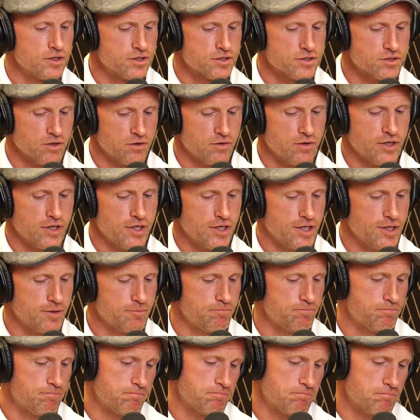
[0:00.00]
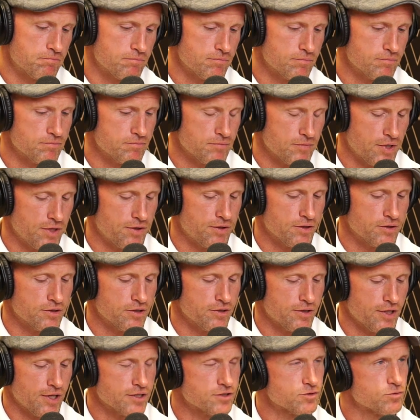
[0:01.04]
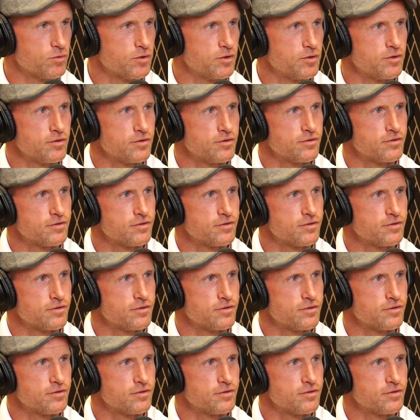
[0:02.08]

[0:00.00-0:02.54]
So uh, I, I think that that's what